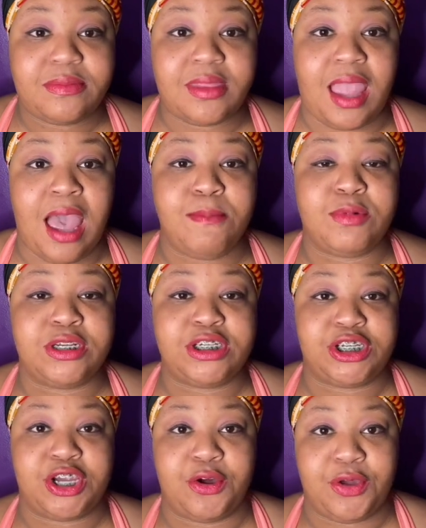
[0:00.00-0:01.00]
I'm going to
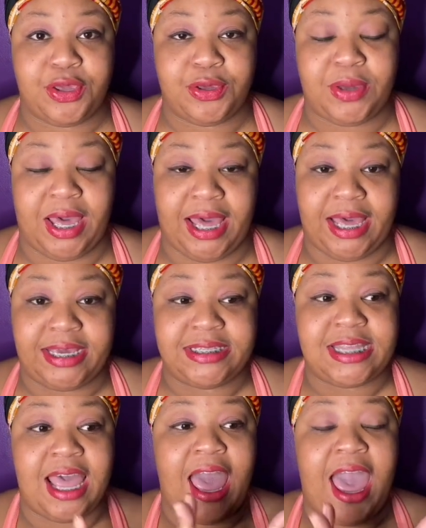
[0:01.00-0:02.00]
show you guys
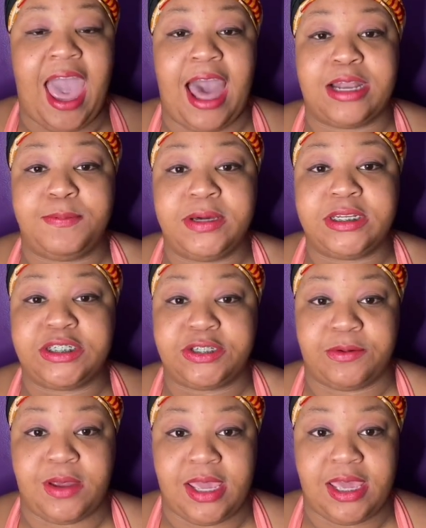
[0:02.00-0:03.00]
how to put a
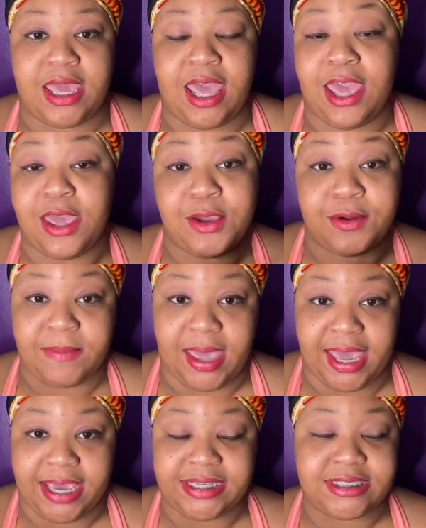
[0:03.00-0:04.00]
string in your
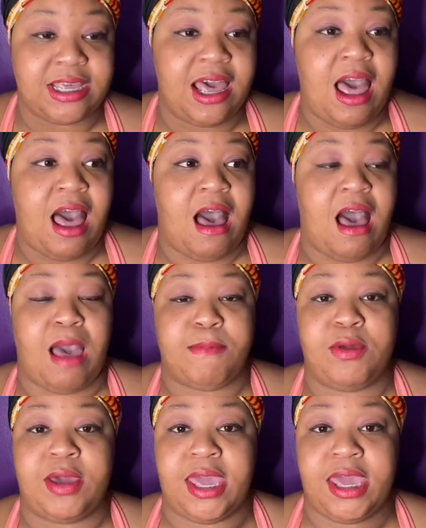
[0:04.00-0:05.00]
mask.
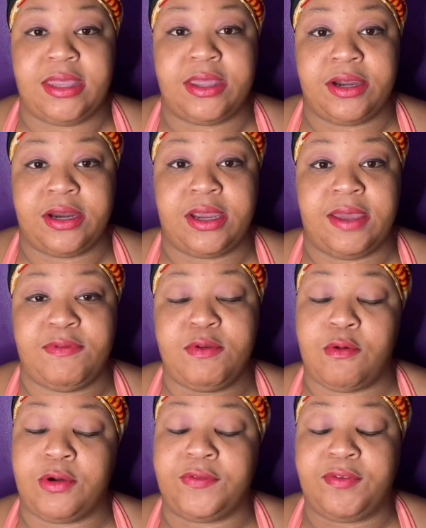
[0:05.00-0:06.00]
You can either, if you
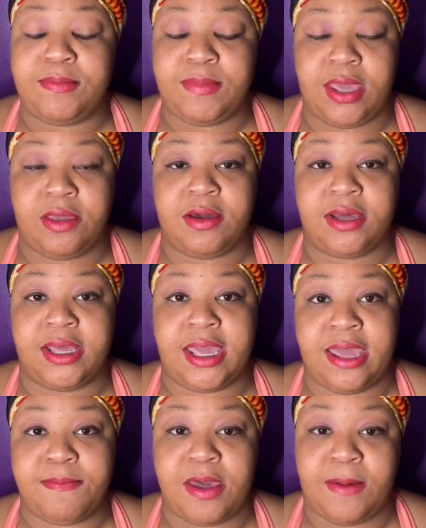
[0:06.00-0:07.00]
order from me, you can
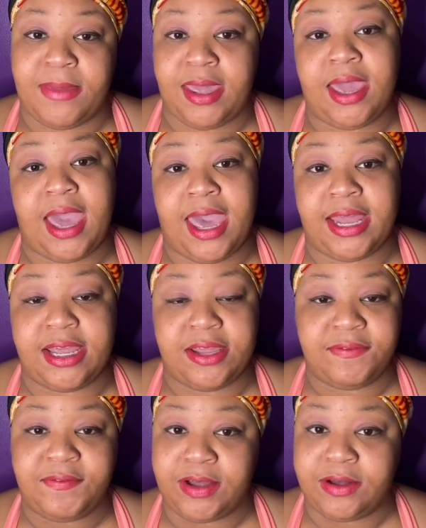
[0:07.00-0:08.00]
email me at
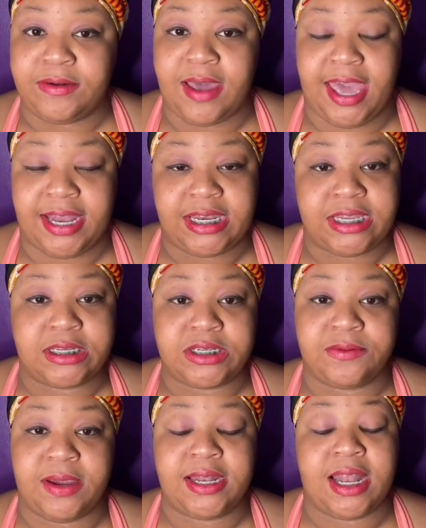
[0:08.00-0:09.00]

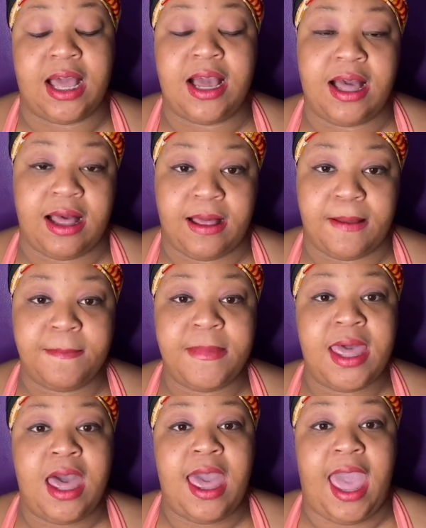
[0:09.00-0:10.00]
info@ninasharae.com
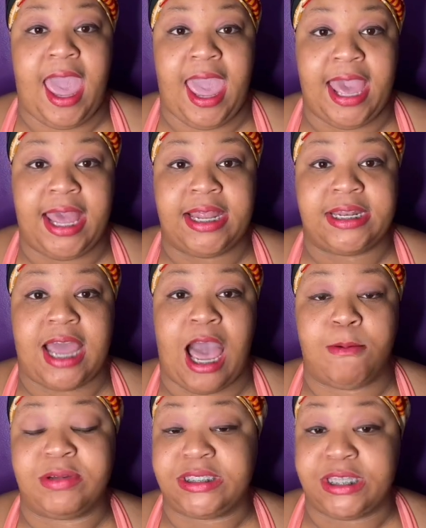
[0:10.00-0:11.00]
and I
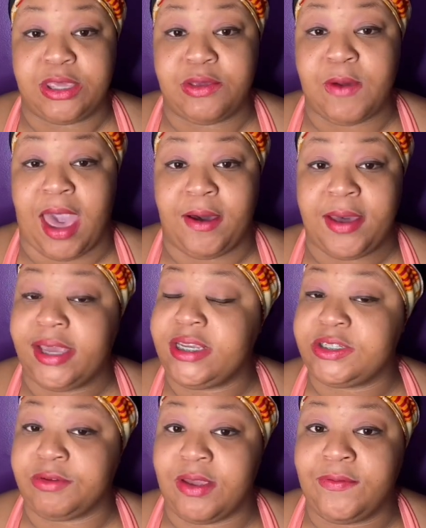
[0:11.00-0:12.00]
will send you out a
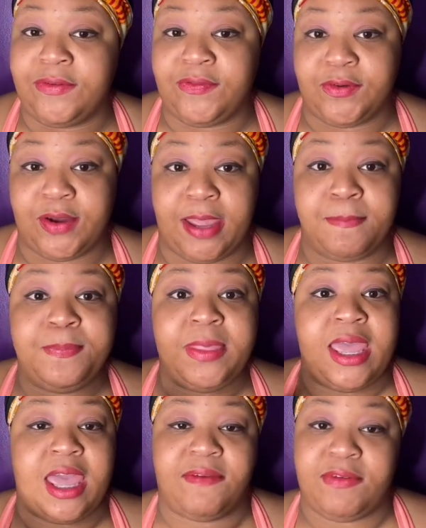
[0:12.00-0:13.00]
string for free.
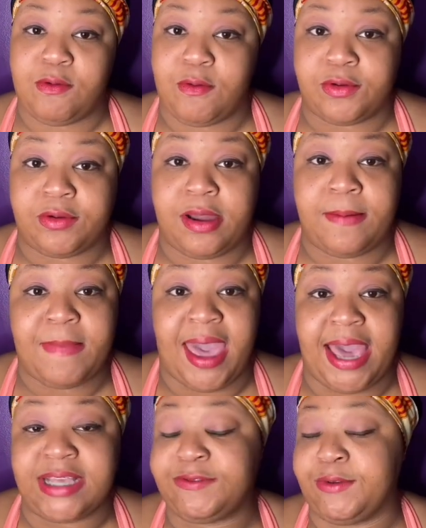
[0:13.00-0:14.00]
If you order a
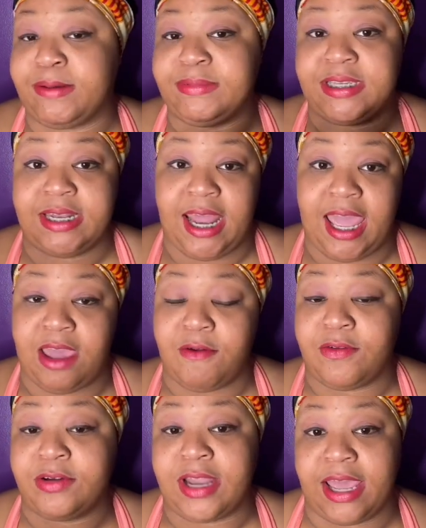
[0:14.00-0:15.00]
mask from today
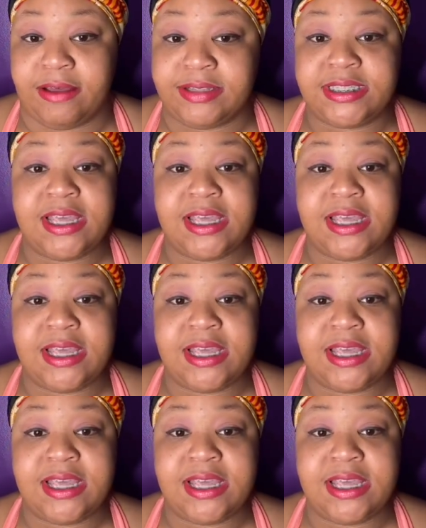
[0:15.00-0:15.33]
on out,